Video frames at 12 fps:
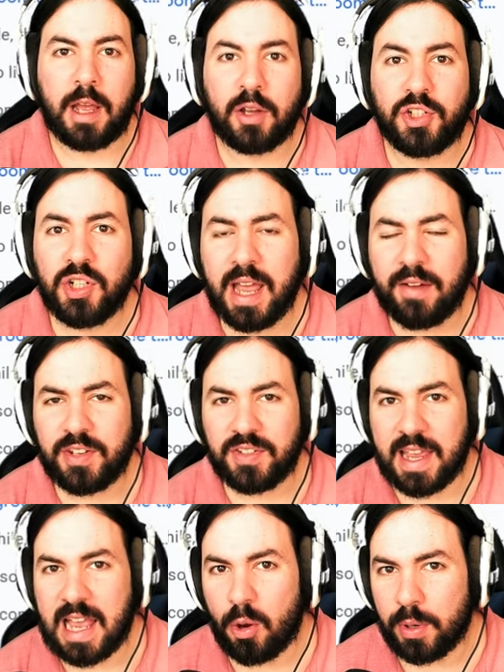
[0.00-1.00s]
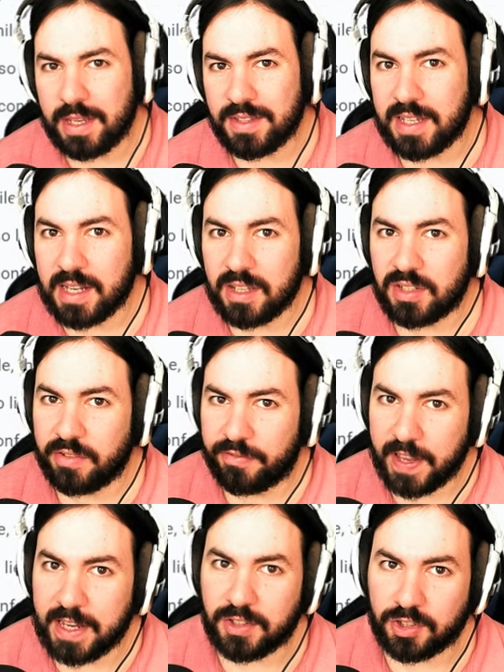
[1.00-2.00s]
Now, I shouldn't have to say how easy it is to
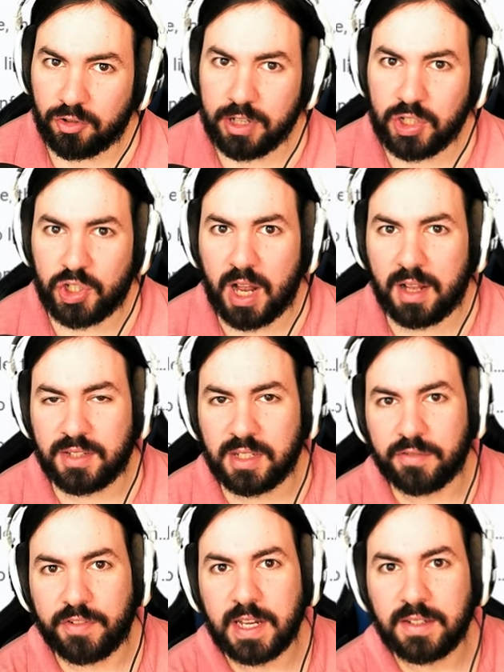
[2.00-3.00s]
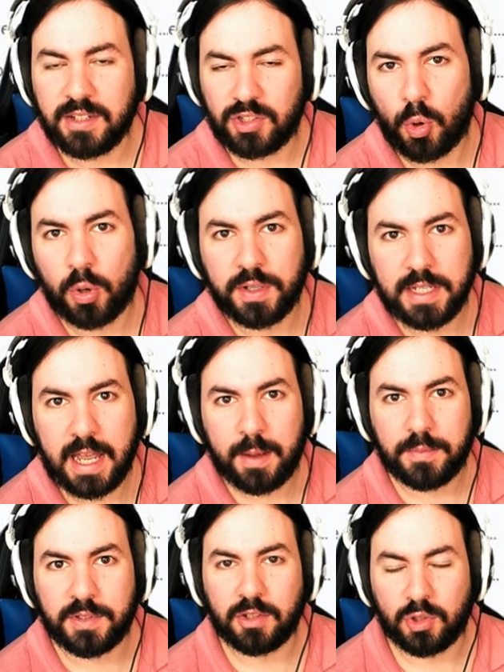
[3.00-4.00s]
fake screenshots and to fake Discord D
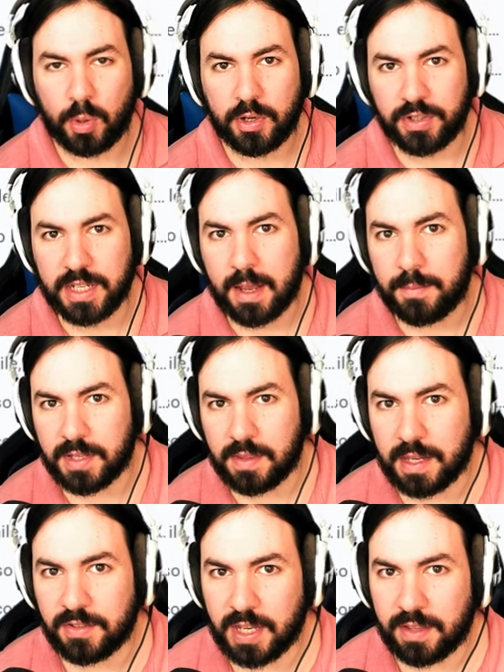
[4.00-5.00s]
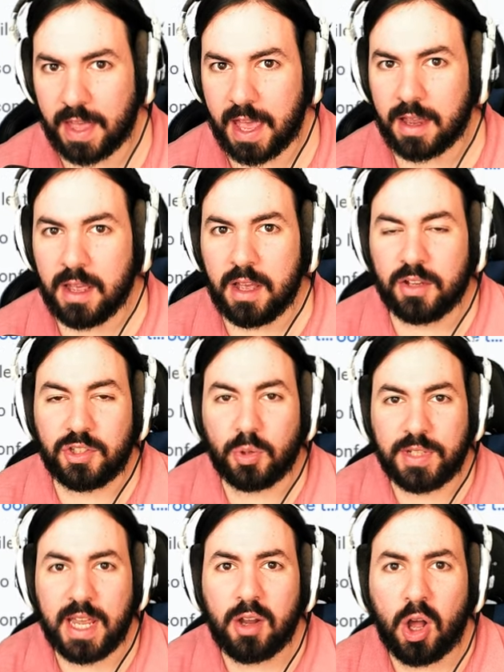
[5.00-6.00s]
Ms and Twitter D Ms and things like that, so
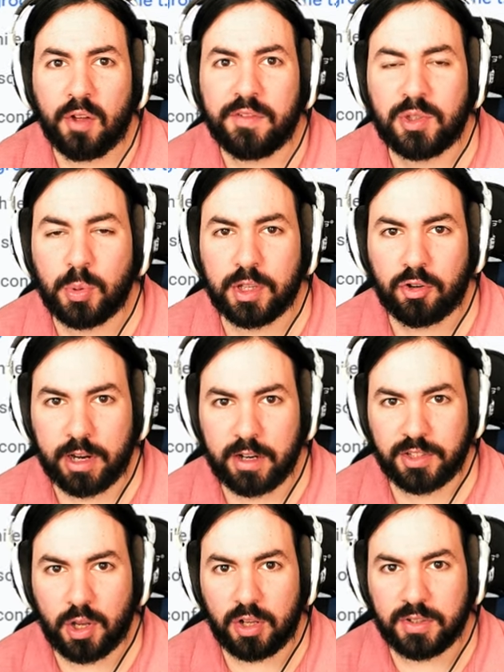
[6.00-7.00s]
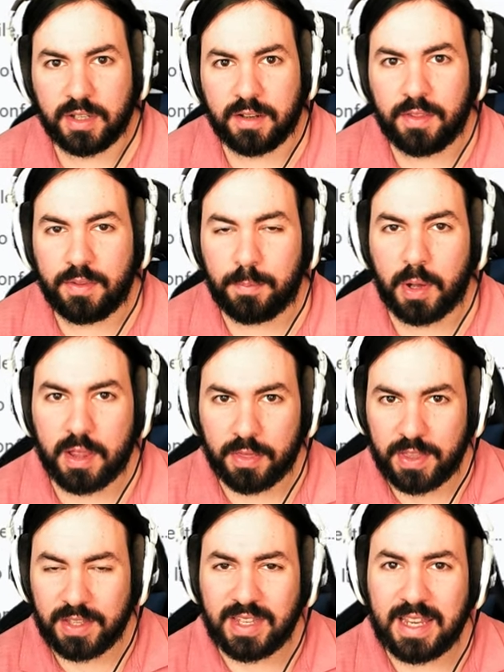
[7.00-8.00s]
take all of this with a grain of salt, but
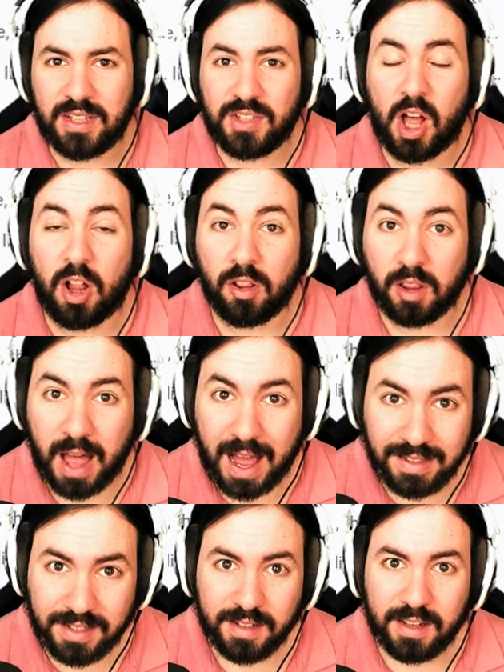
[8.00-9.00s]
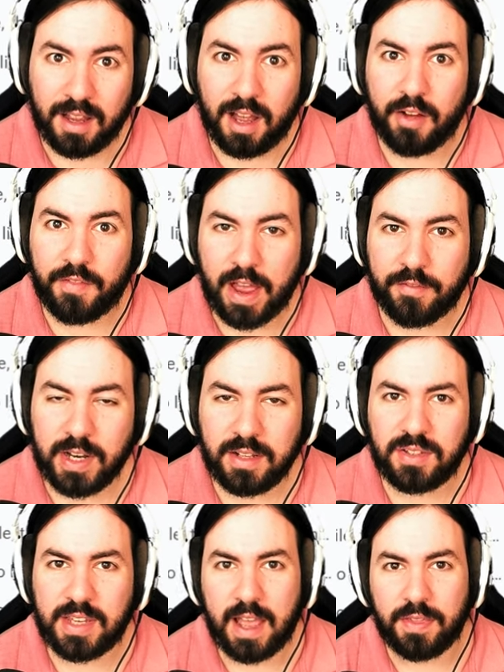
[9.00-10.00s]
this is a lot of
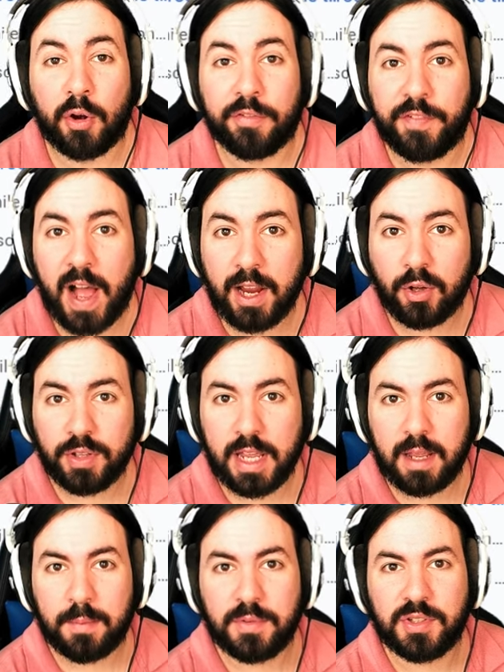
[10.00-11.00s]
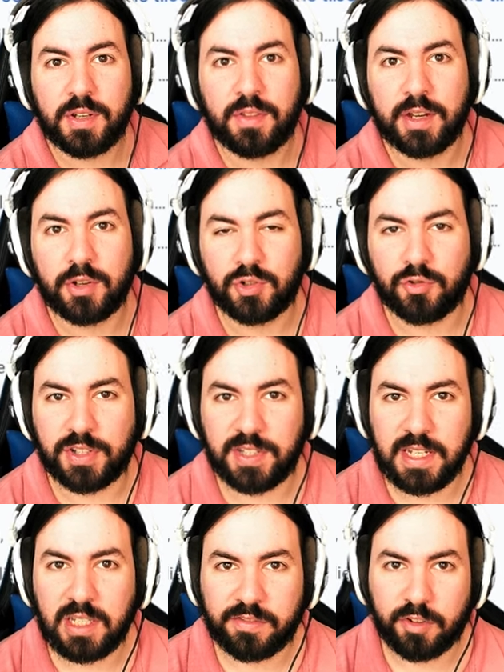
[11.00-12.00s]
evidence, and there are file names, there's
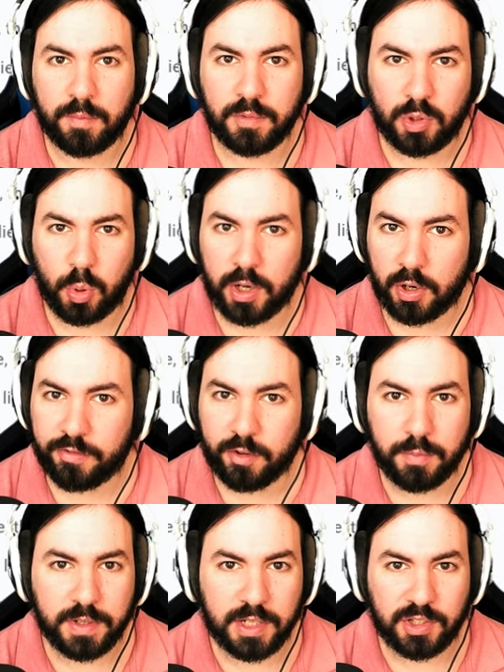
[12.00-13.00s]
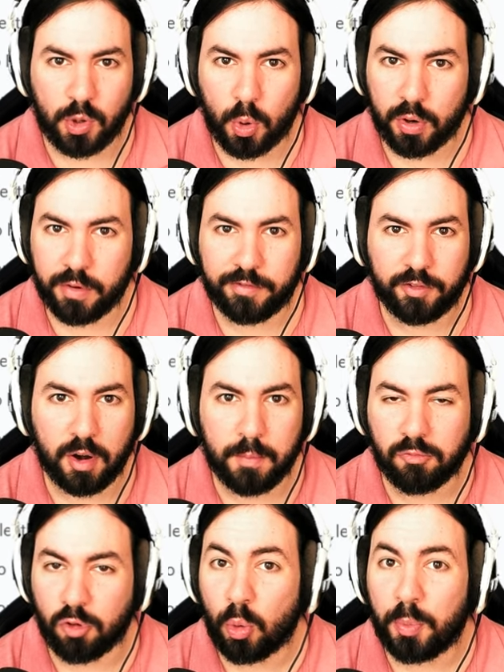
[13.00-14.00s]
receipts from Twitter, from Discord,
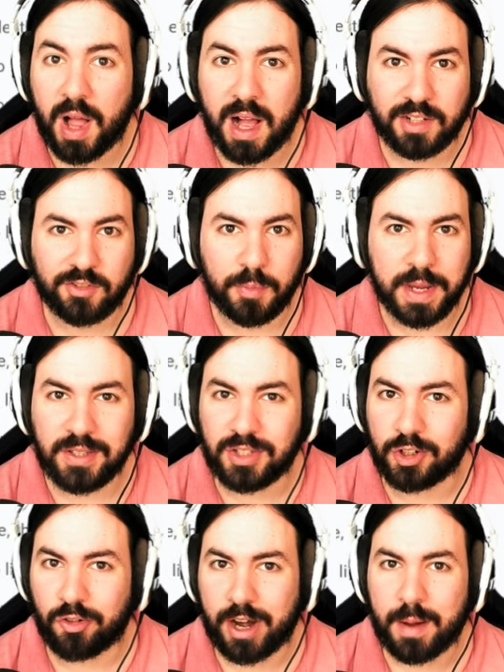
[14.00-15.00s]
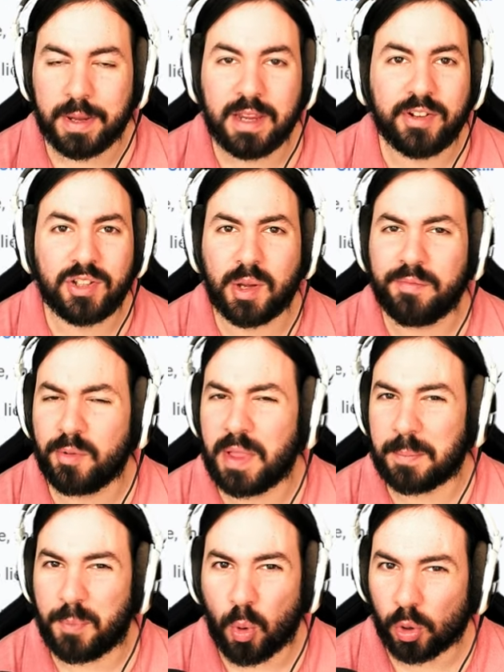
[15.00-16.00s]
from Roblox, from Instagram, even some from
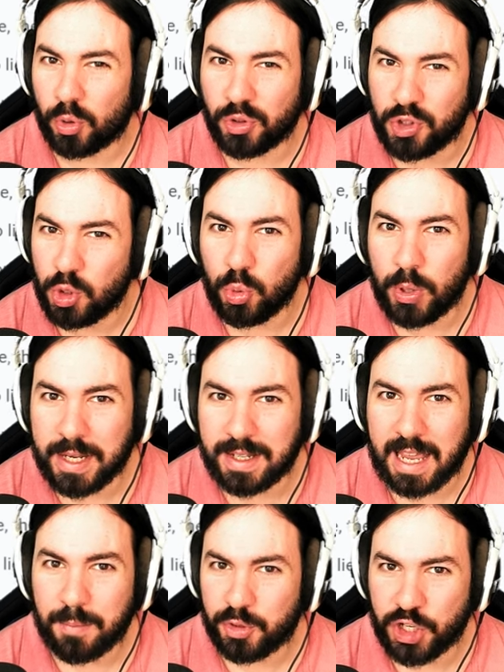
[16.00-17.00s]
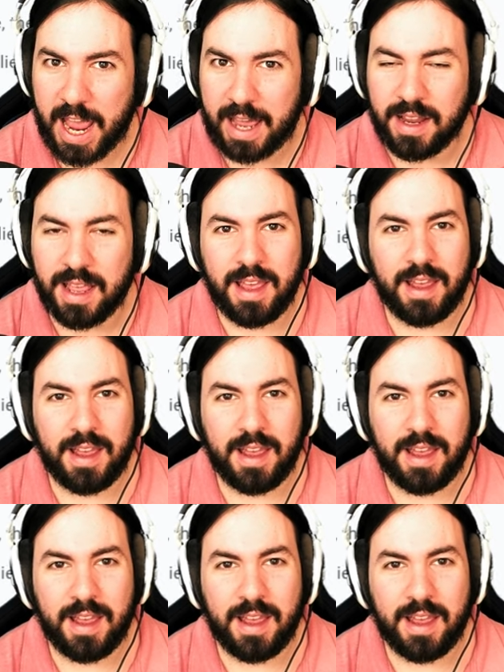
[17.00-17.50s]
like Portal two in-game chat.